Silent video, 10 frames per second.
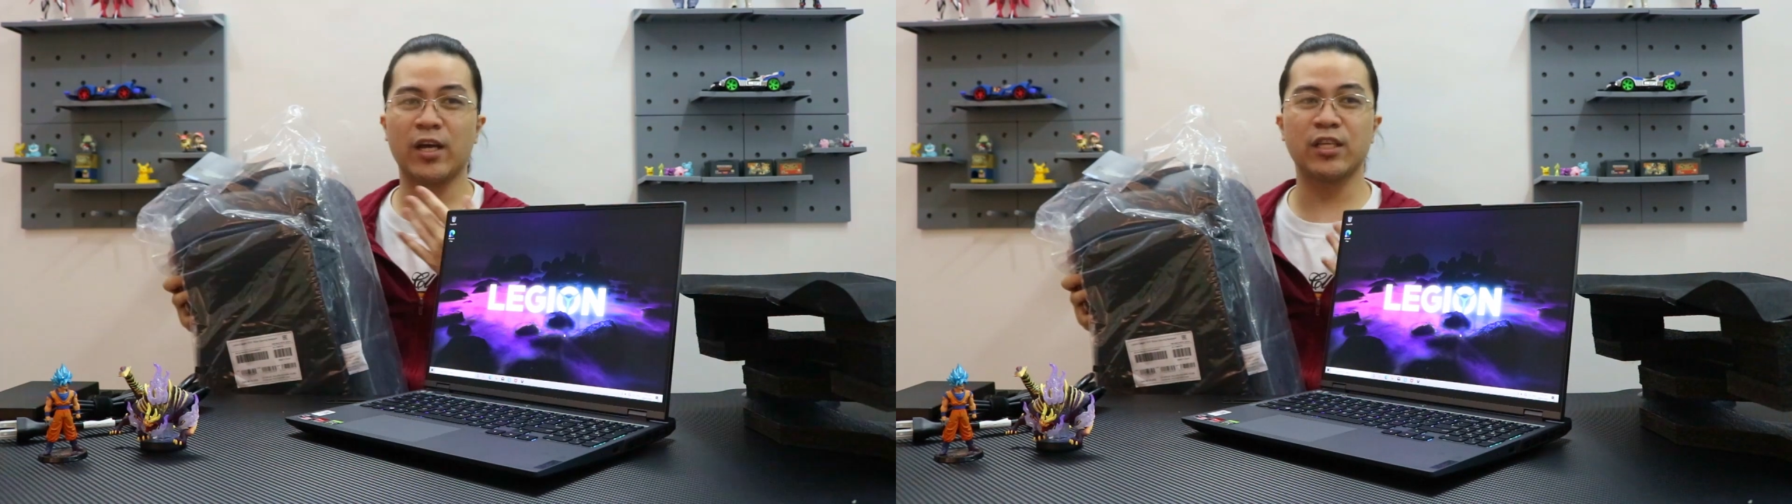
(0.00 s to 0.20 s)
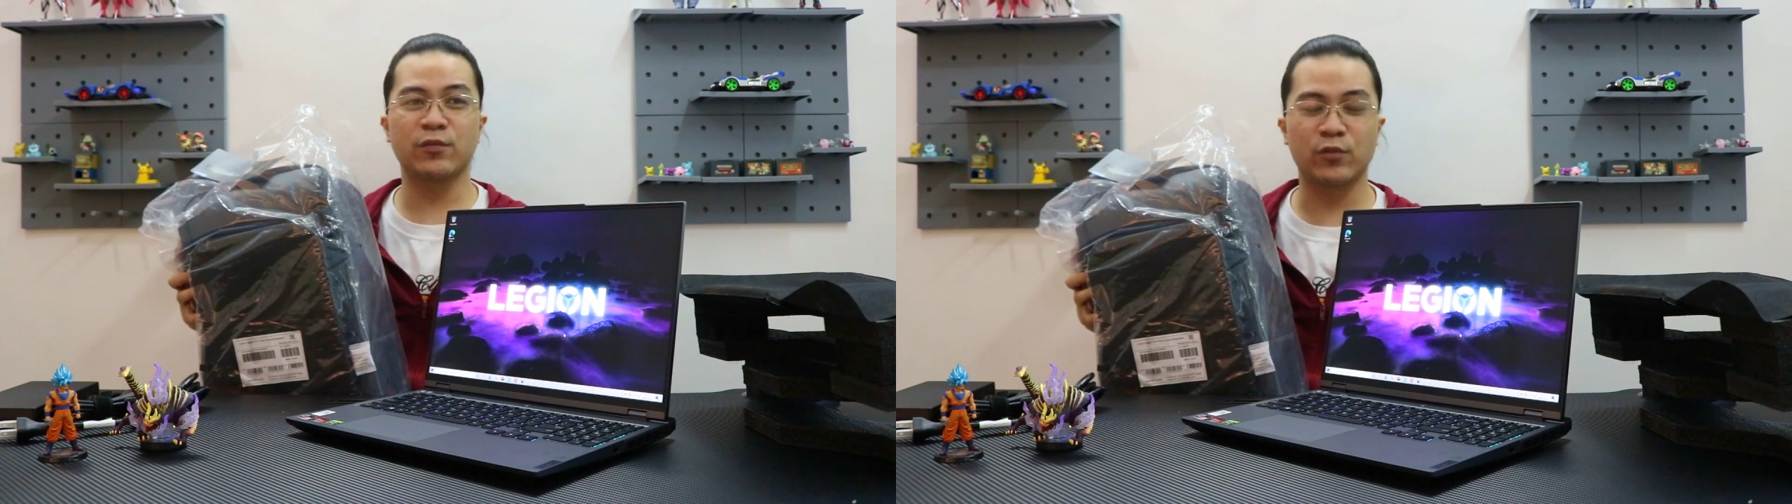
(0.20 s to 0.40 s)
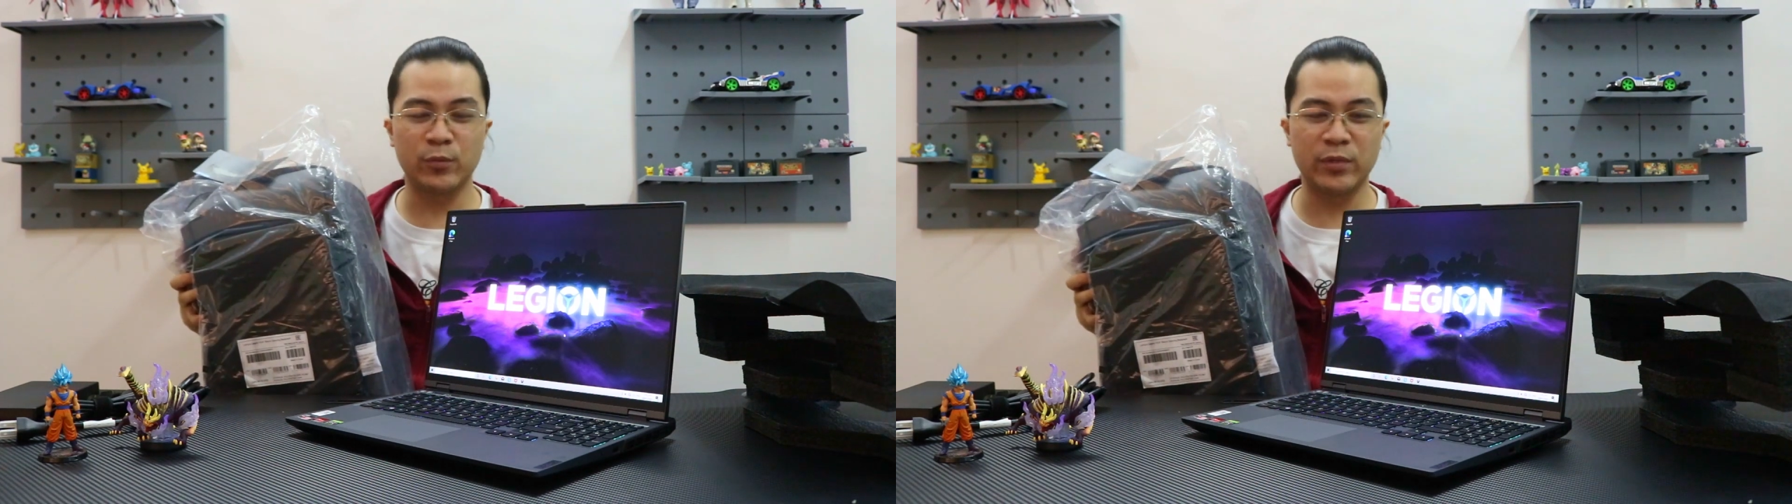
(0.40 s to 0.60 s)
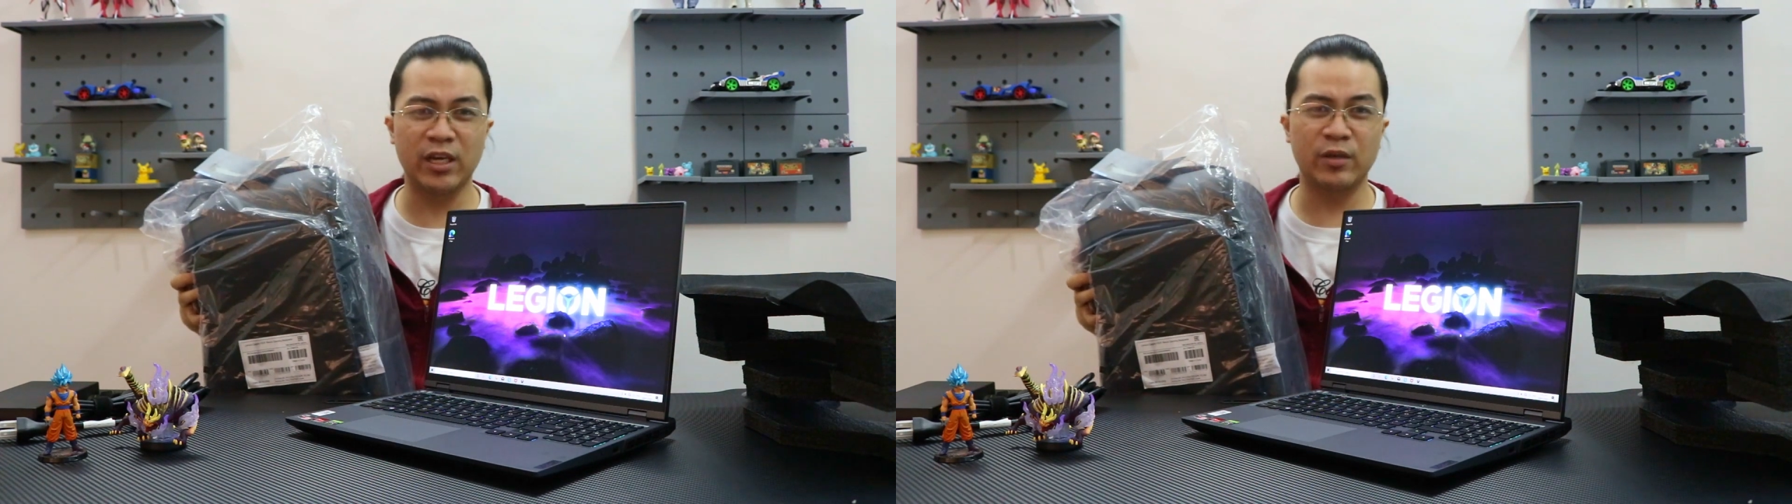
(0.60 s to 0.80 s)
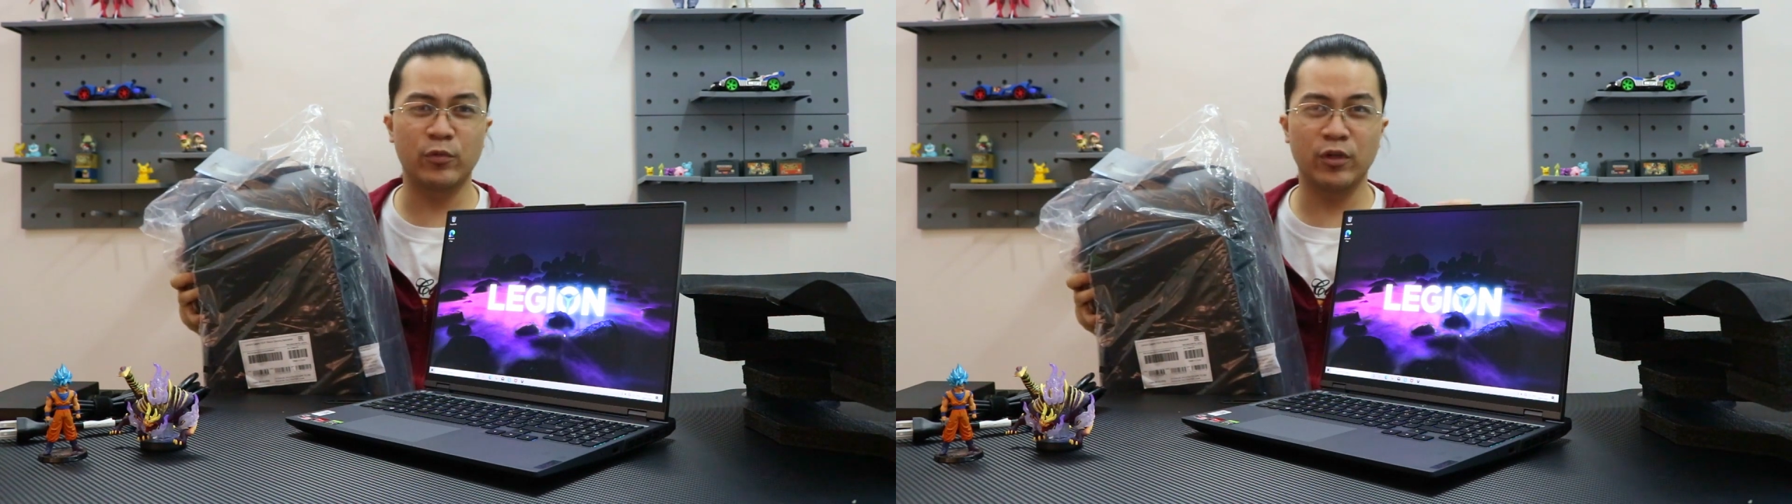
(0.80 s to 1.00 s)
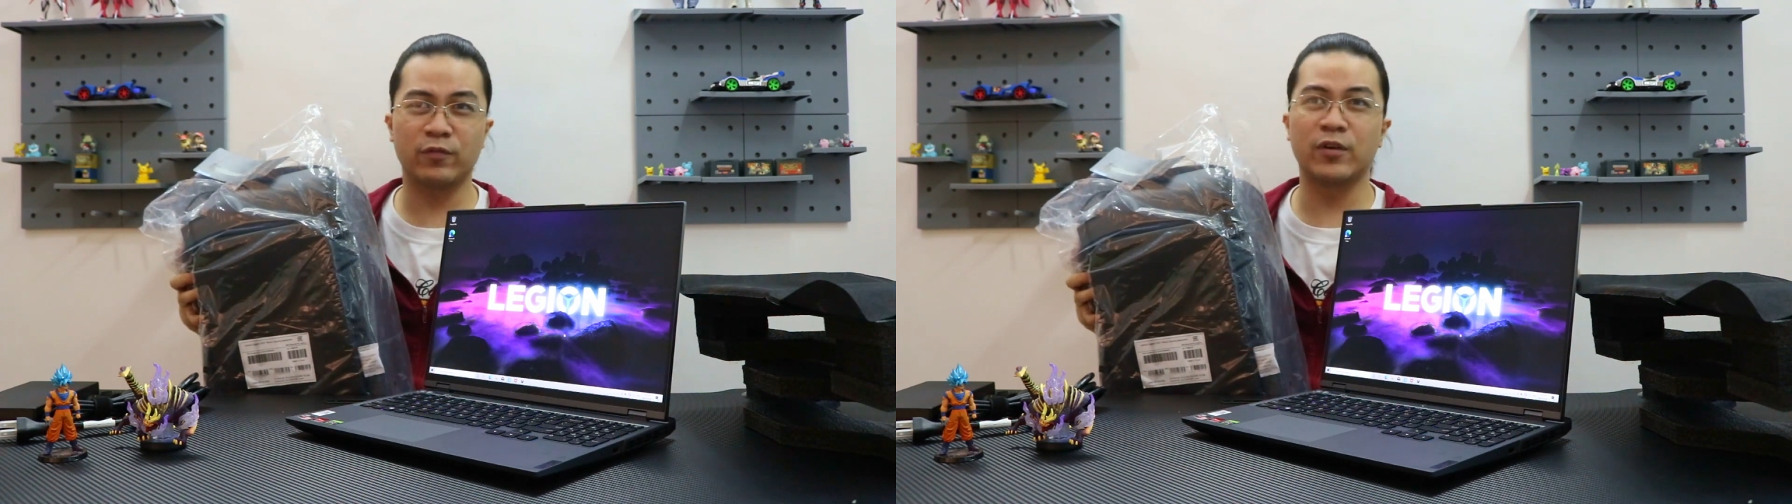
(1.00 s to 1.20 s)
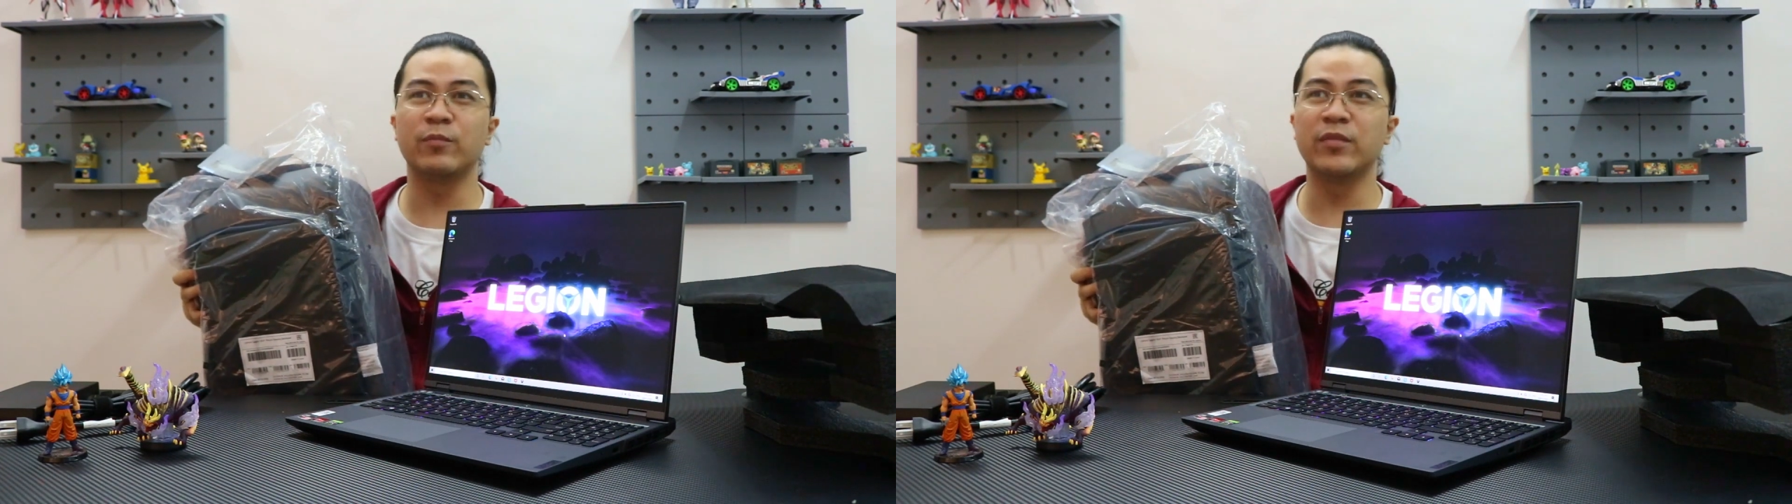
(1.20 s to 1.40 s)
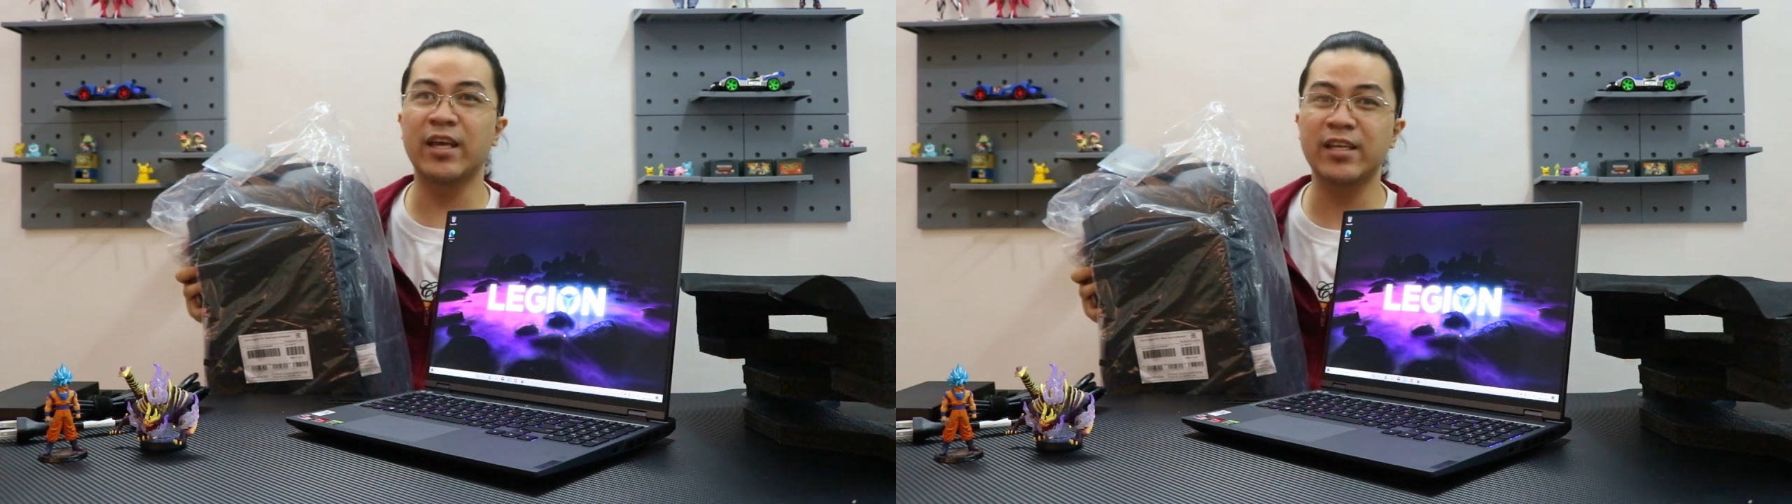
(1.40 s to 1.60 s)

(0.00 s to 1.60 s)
As for me, I bought from